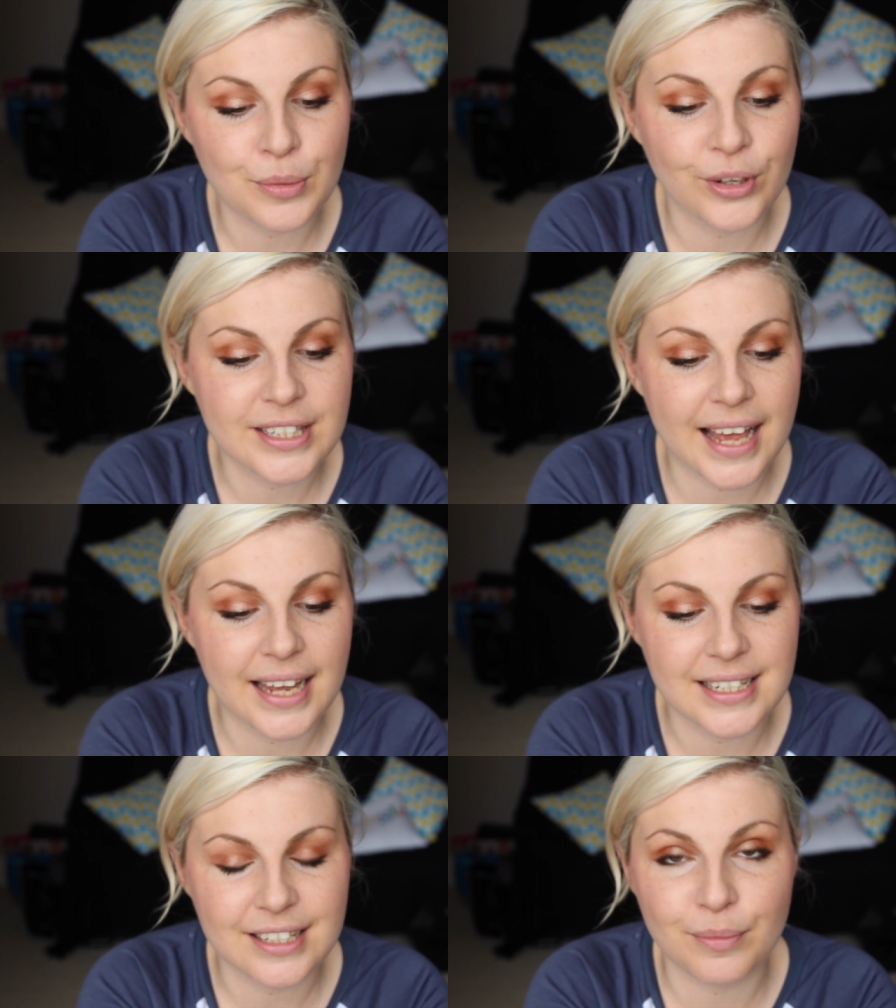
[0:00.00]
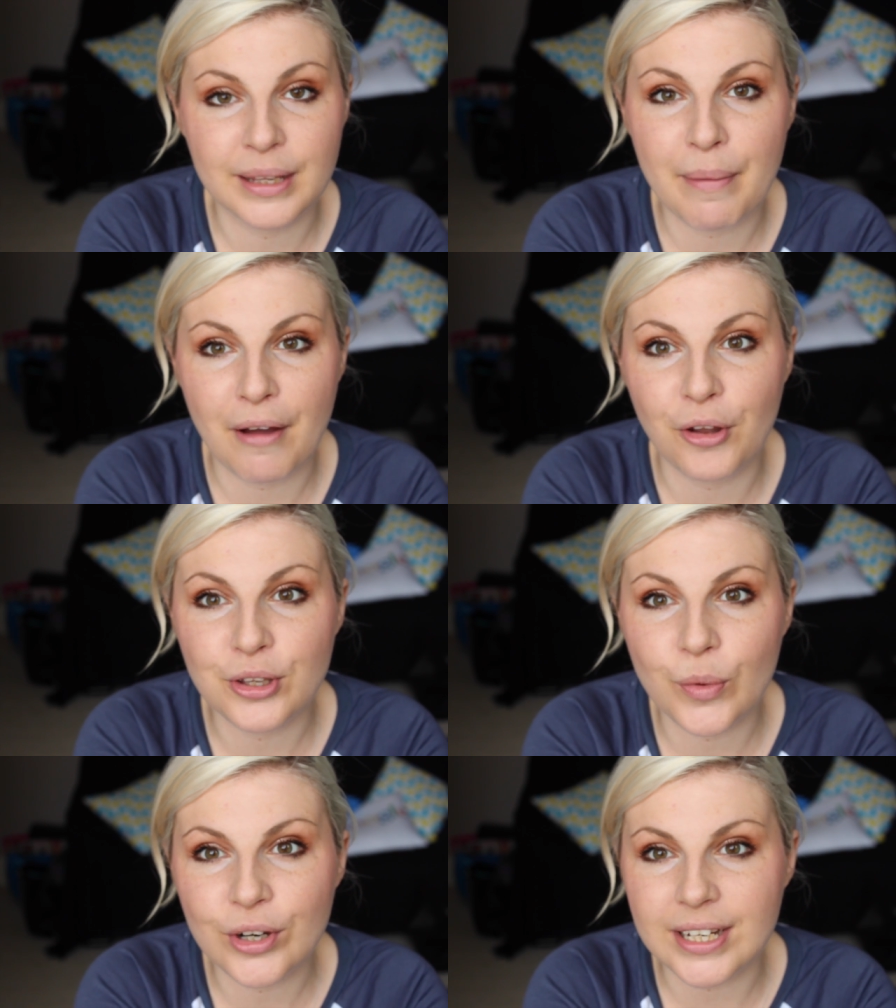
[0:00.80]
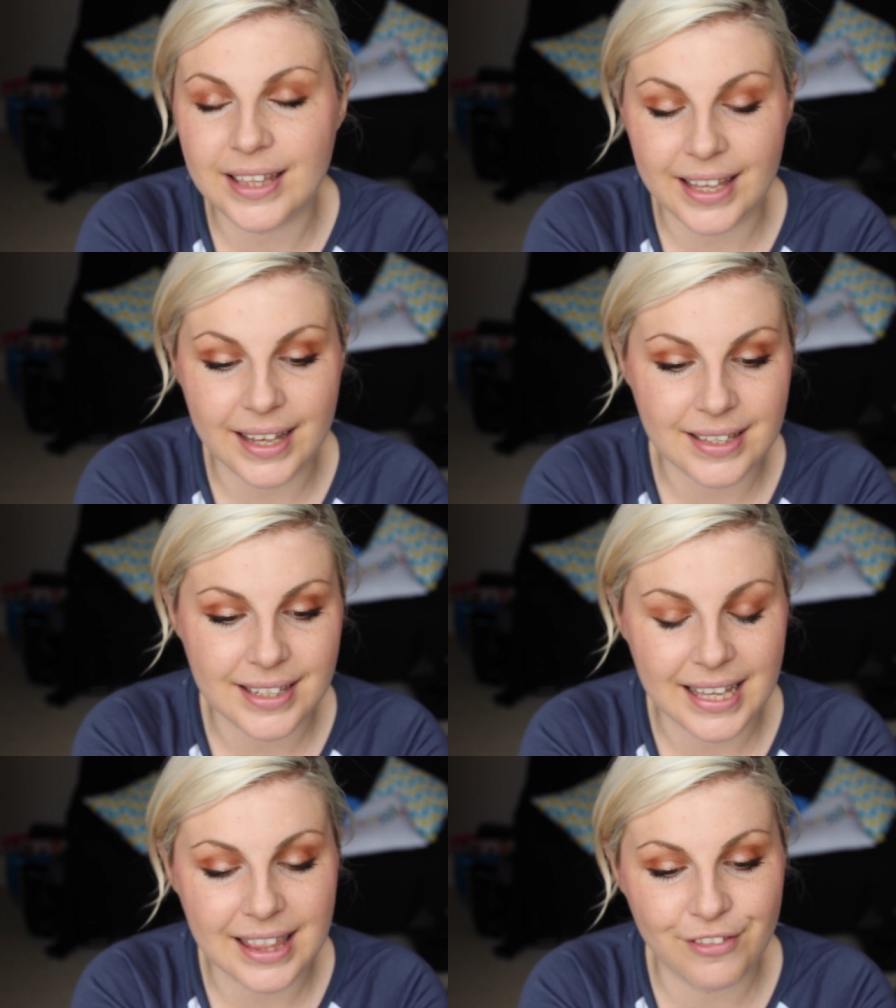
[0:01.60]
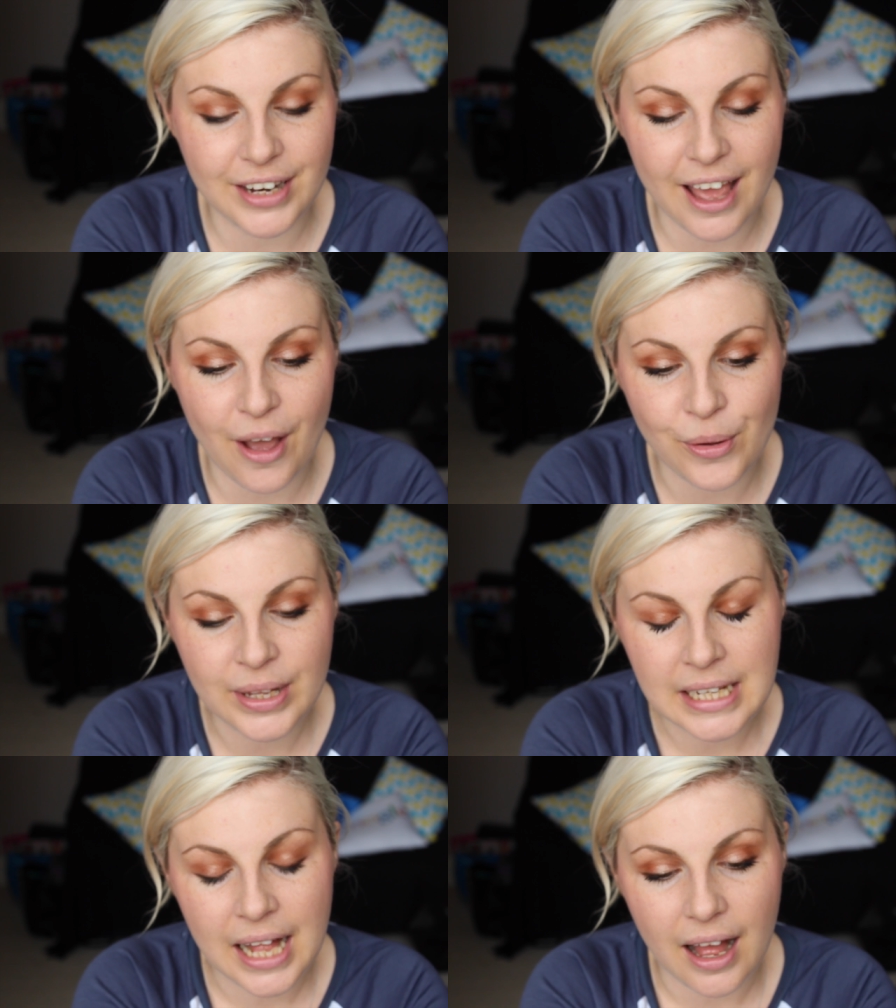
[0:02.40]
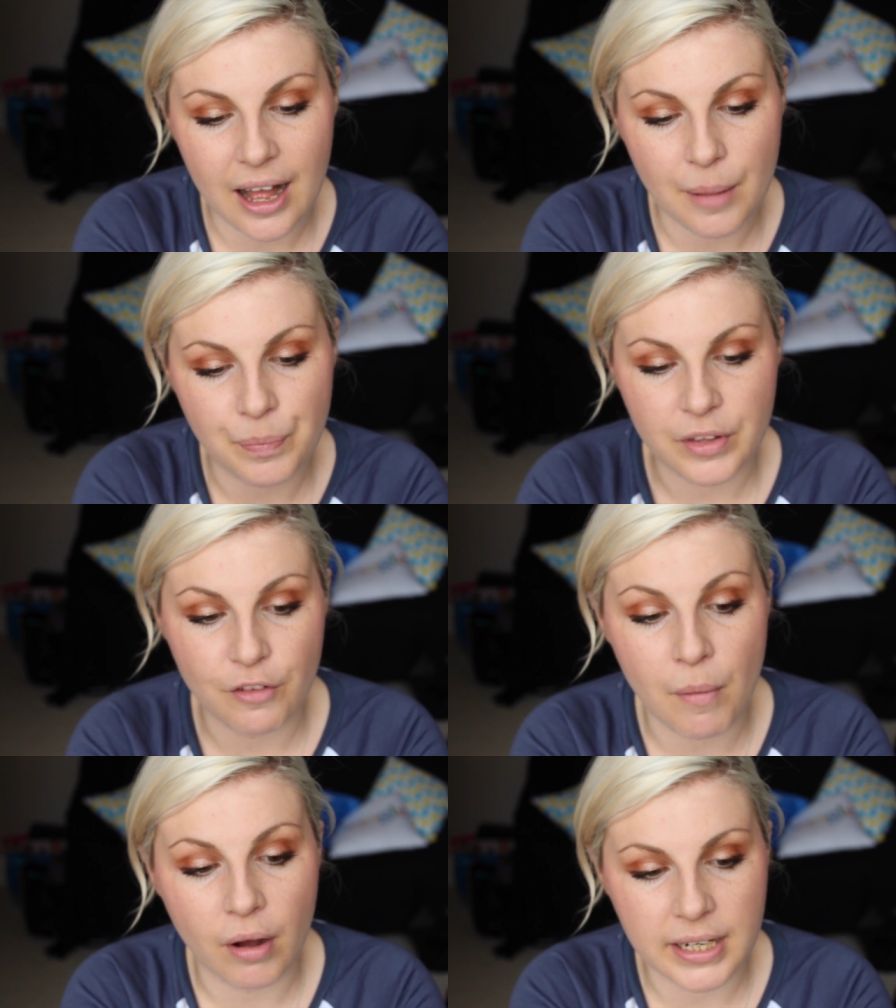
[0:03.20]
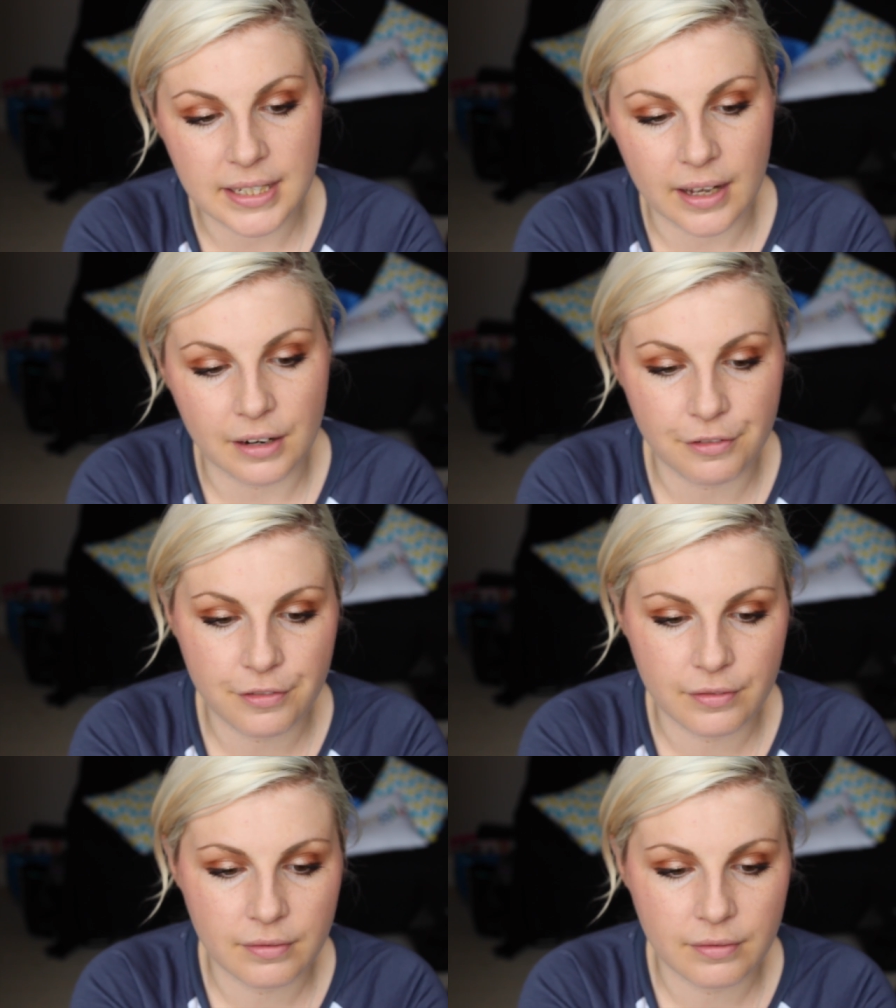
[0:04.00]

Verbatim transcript: Someone said something about not swatching things in the video um, of Marnie's kind of